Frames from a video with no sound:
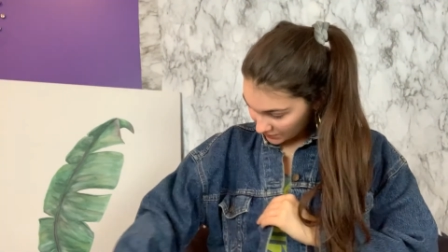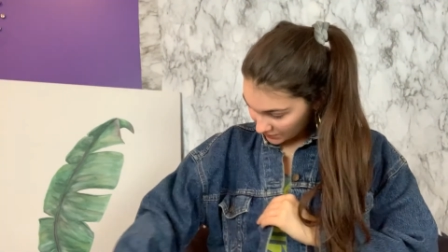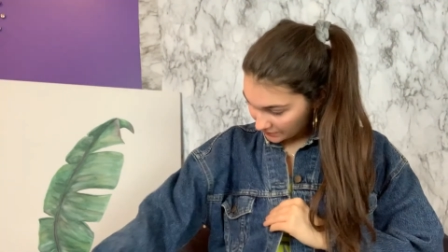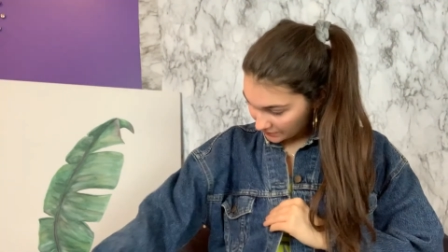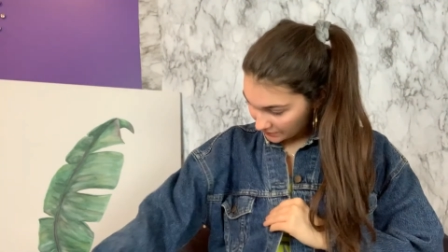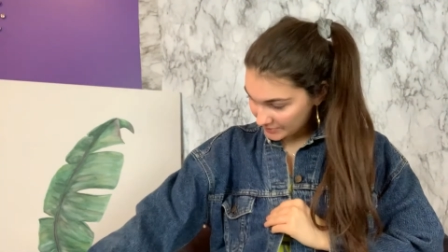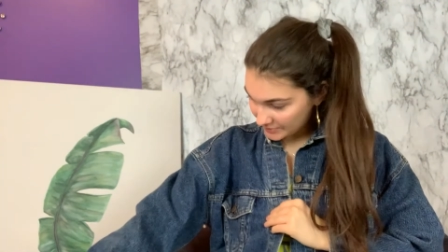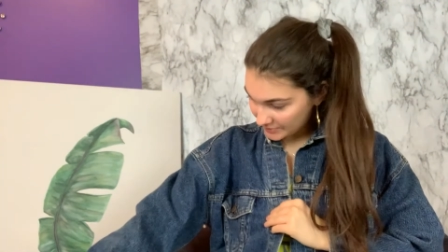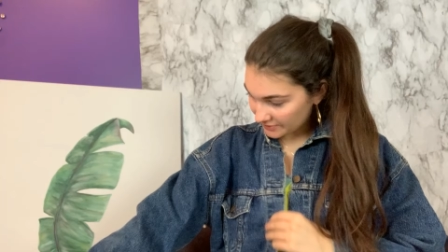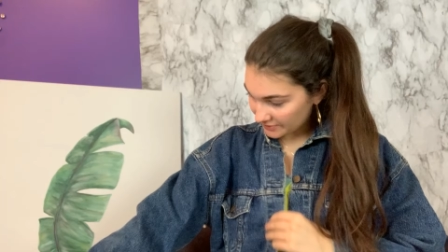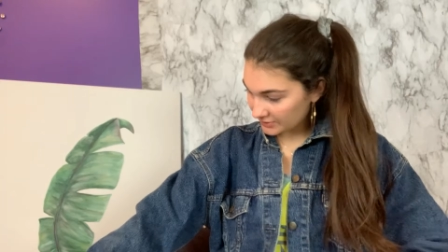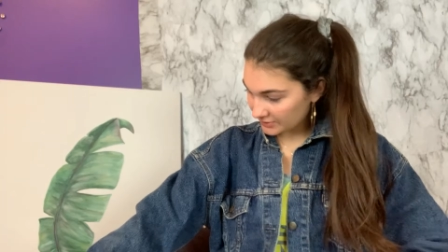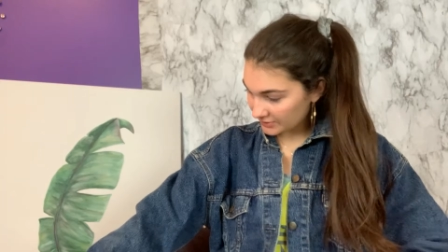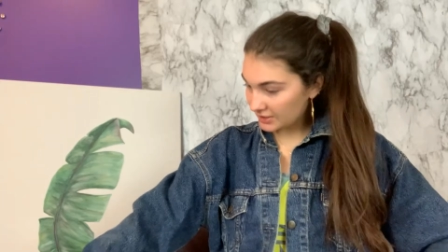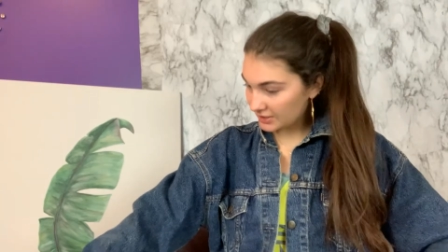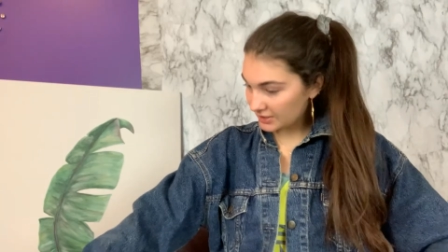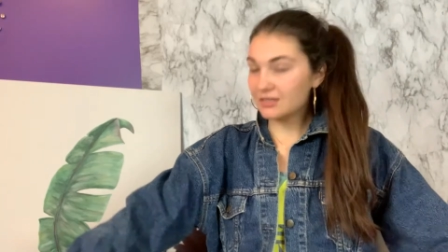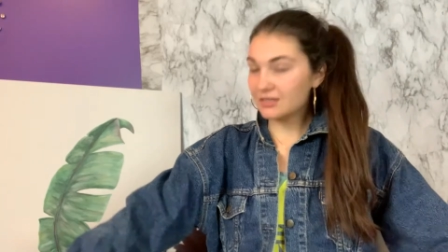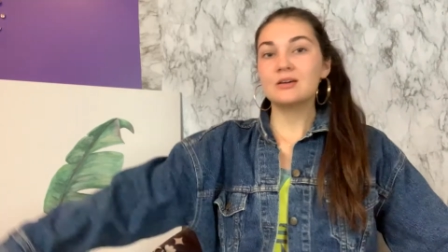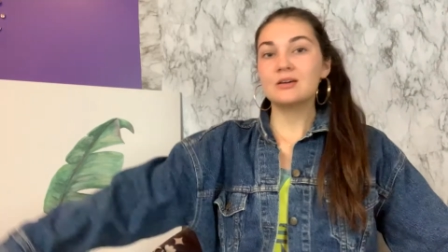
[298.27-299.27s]
So I'm
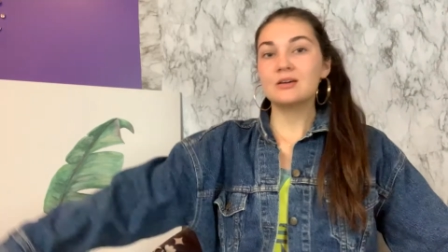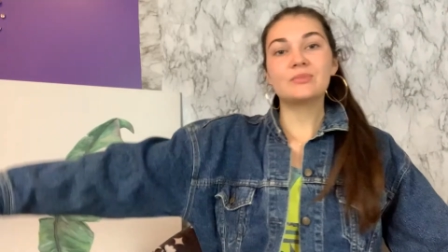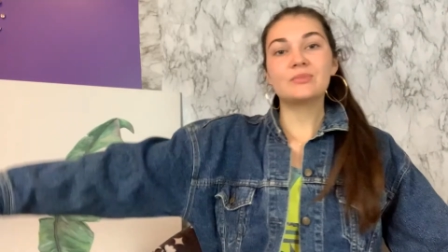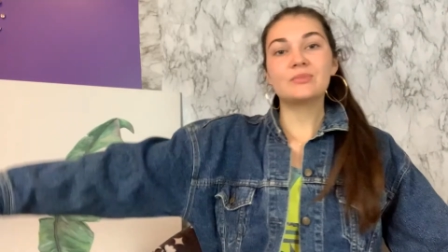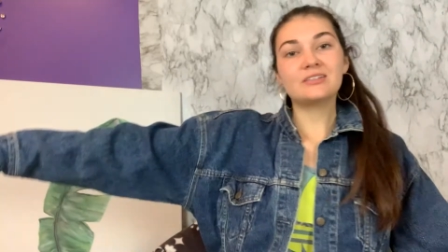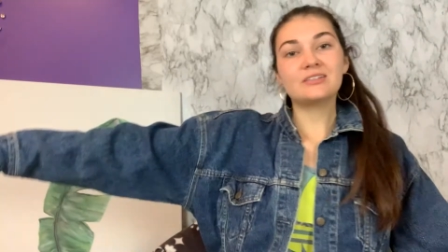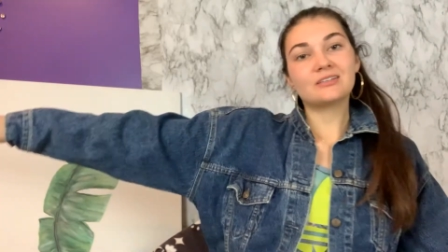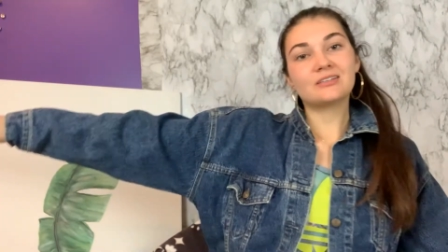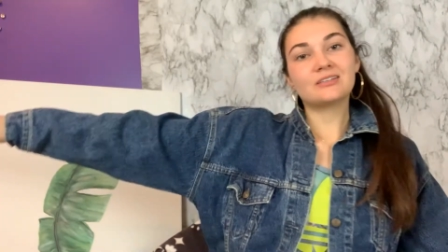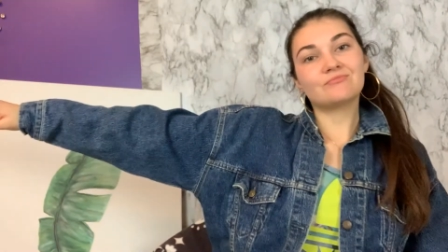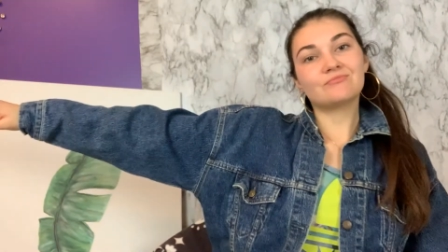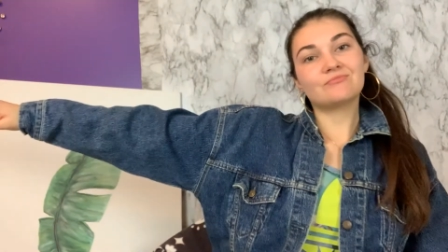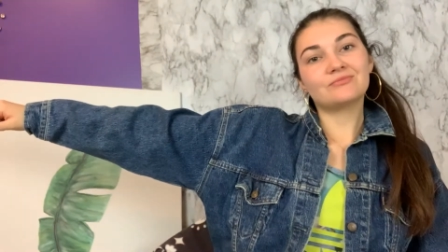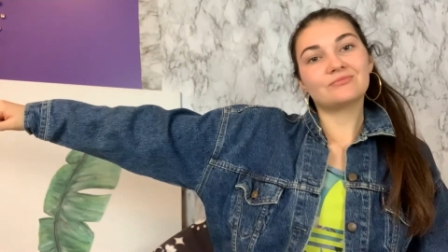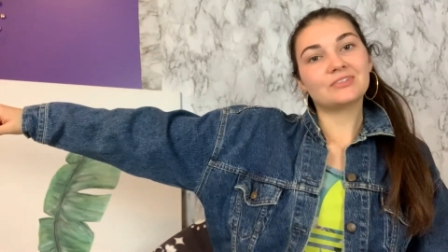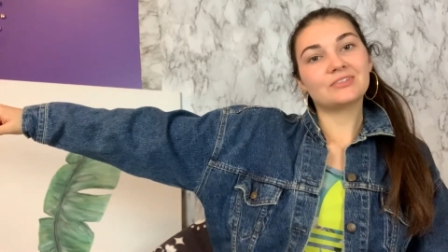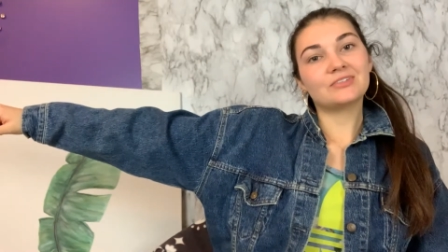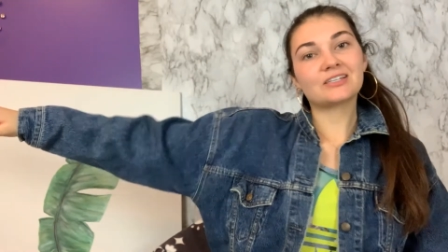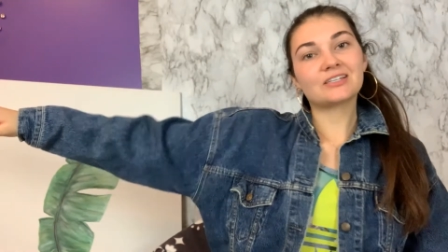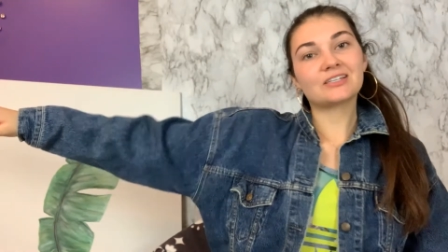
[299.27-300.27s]
definitely, but
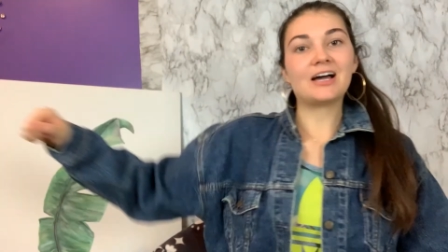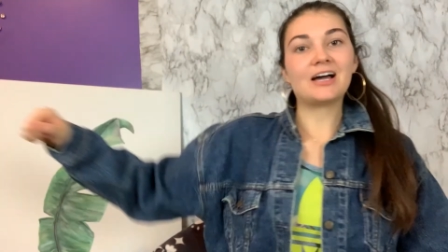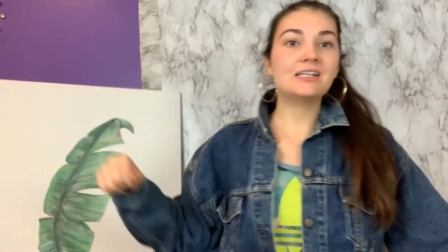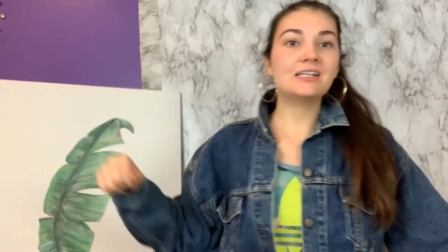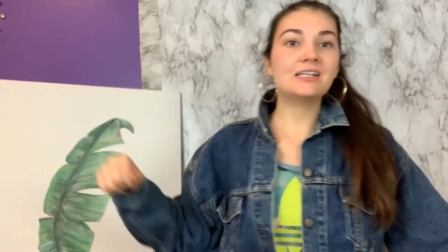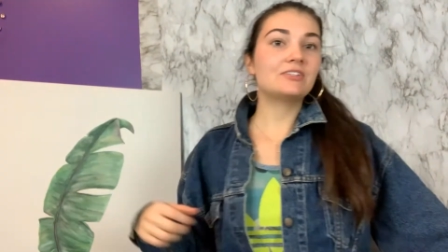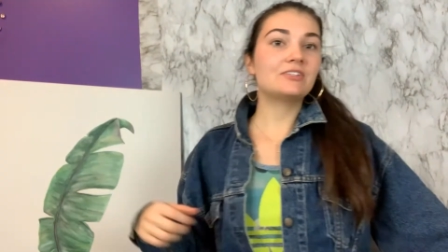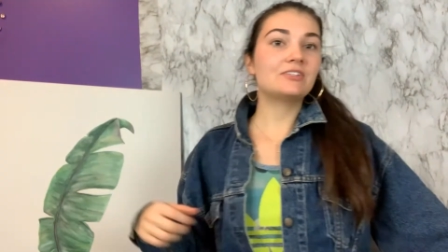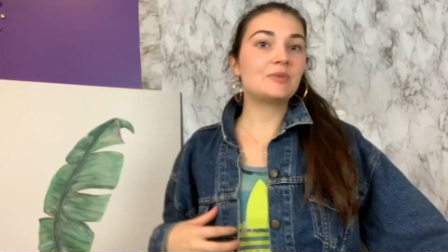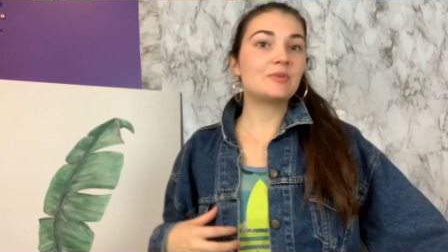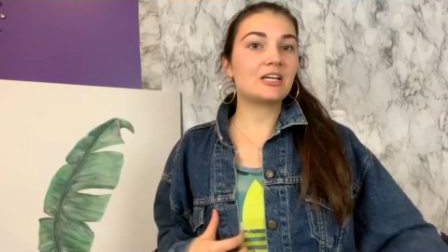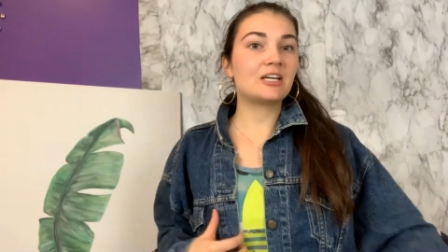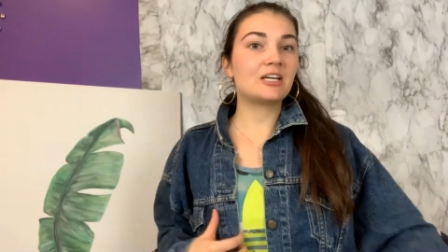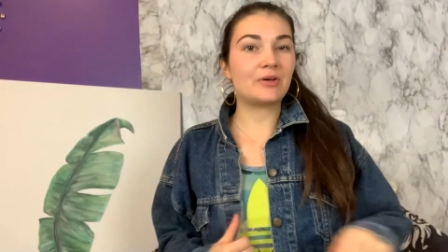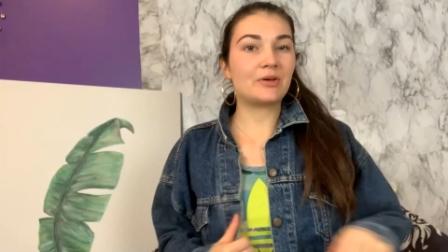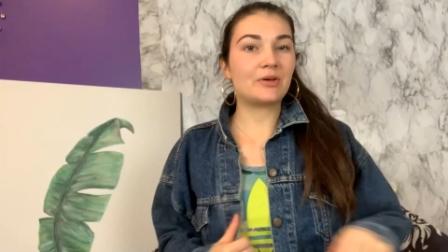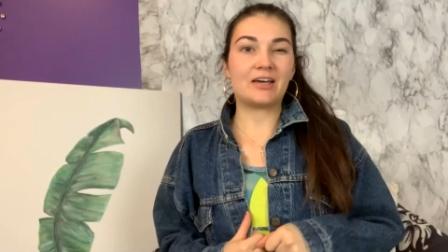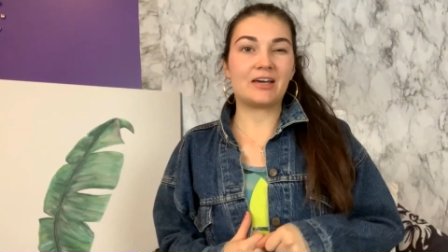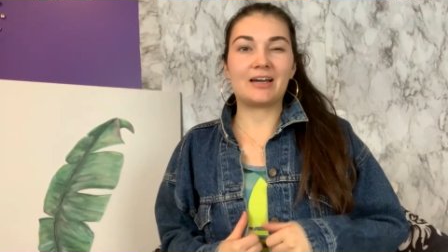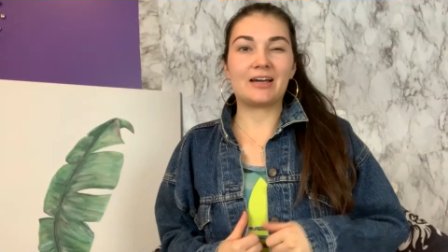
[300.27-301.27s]
it kind of is big,
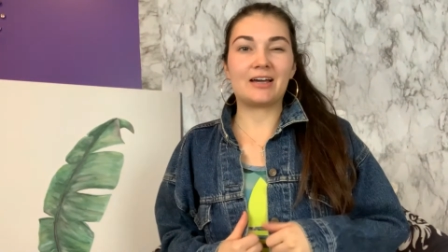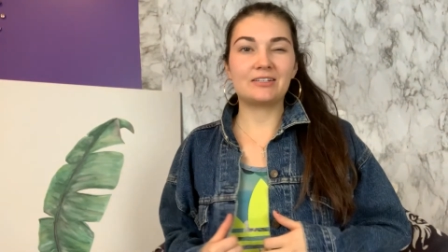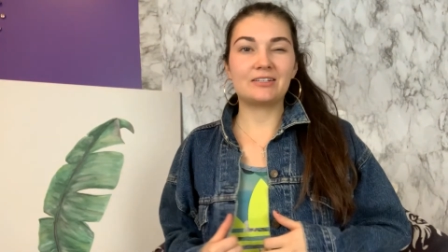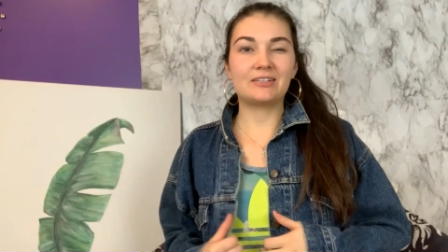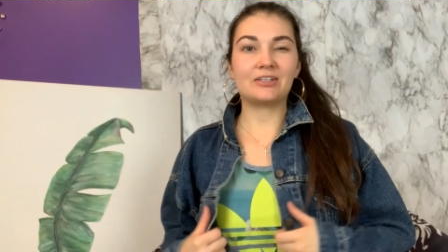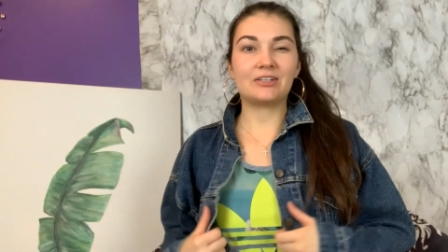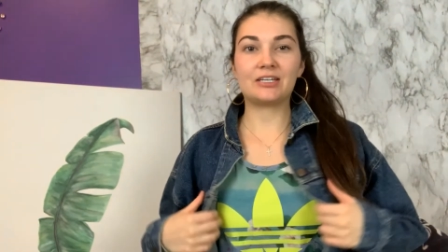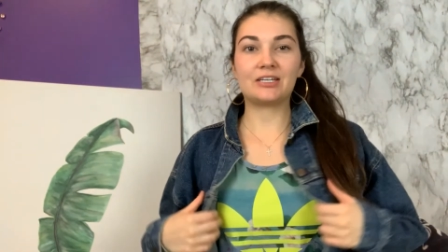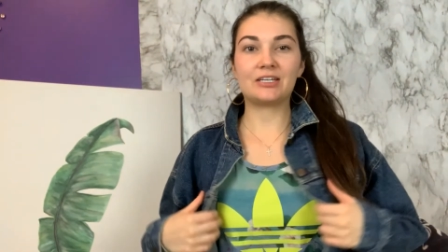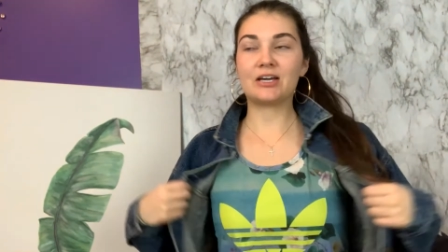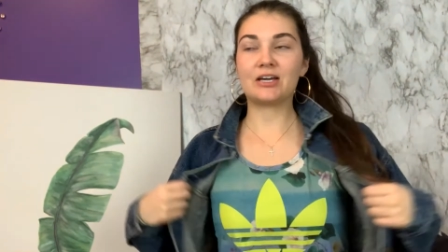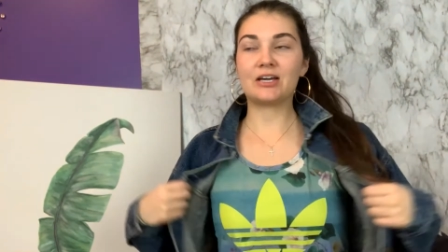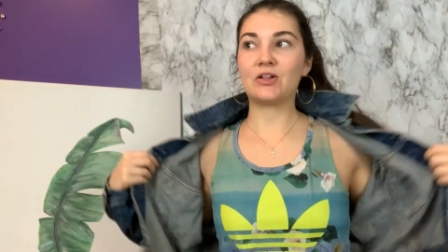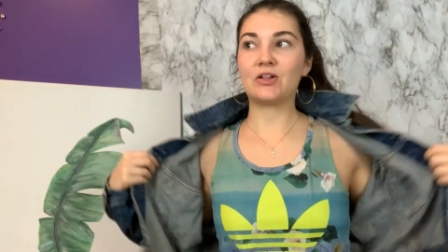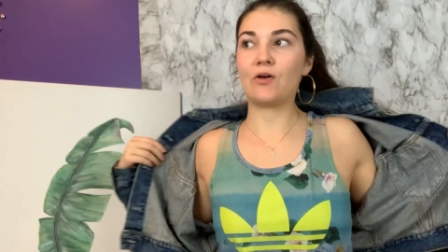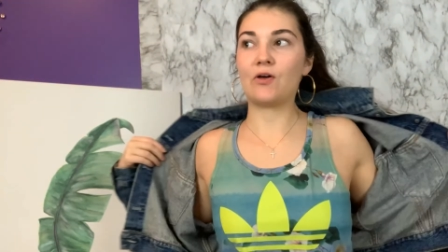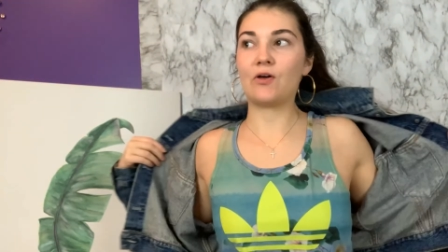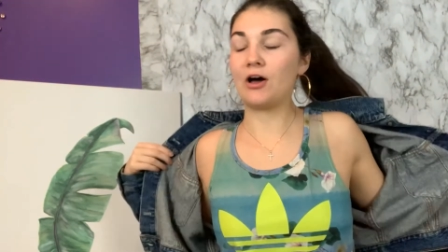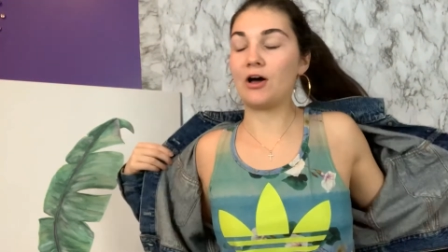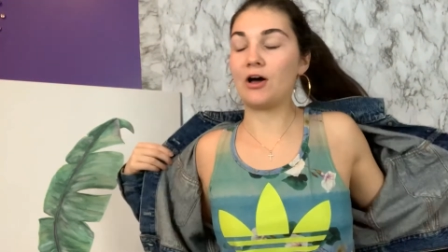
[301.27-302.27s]
but I kind of like it a
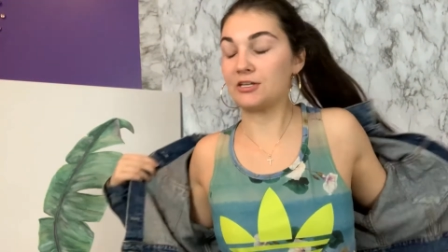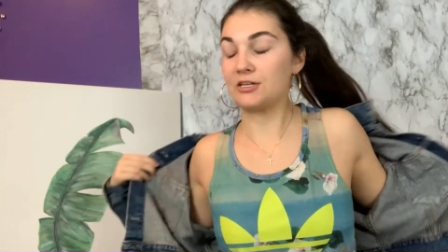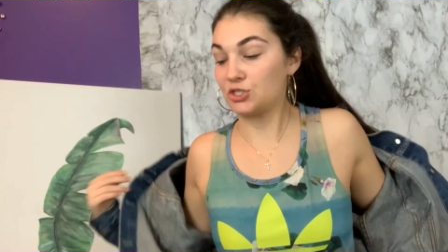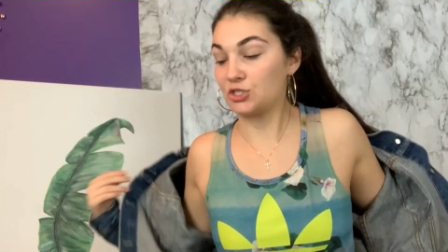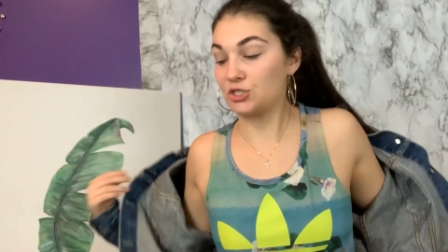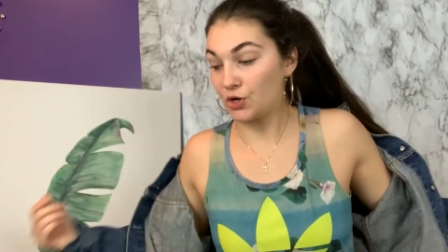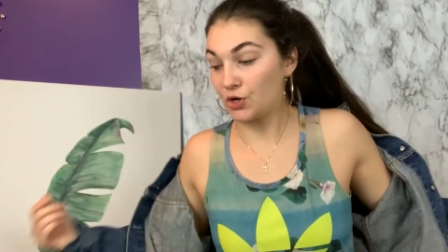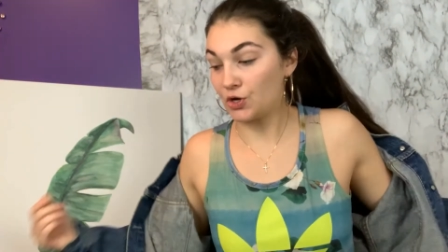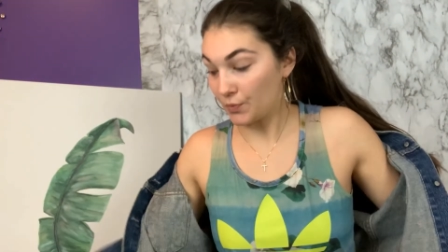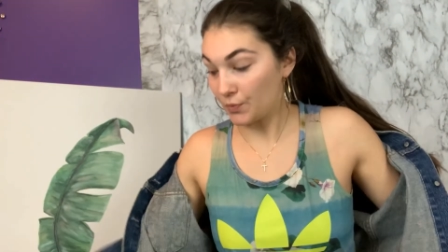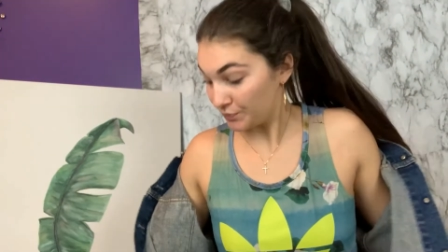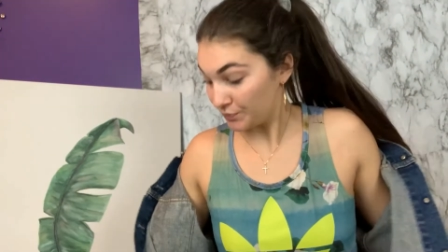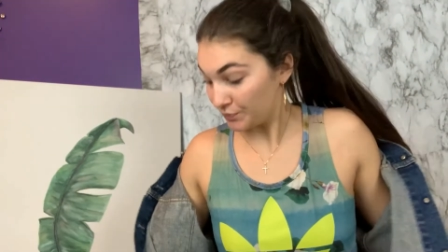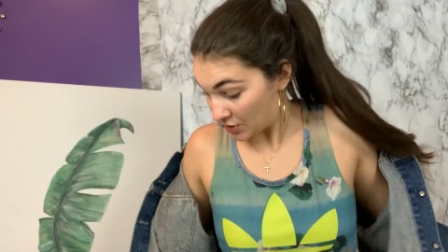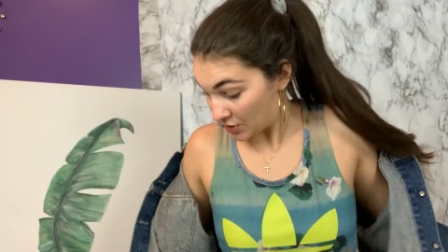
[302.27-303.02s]
lot, so